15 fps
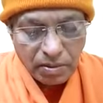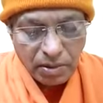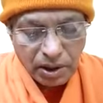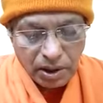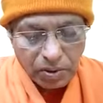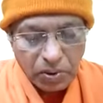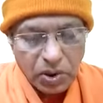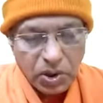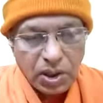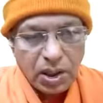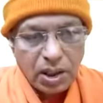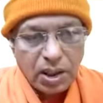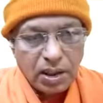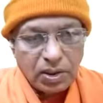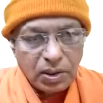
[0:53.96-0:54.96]
But
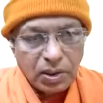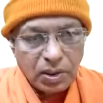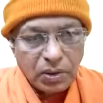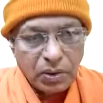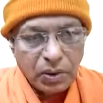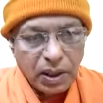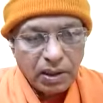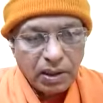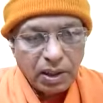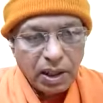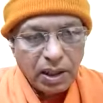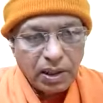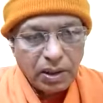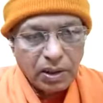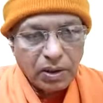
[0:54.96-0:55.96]
question is, when
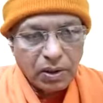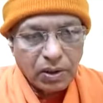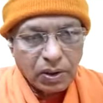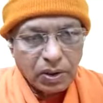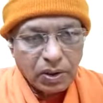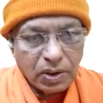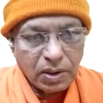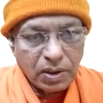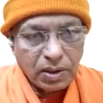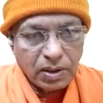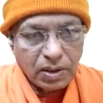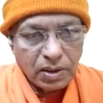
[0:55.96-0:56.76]
there is a loss,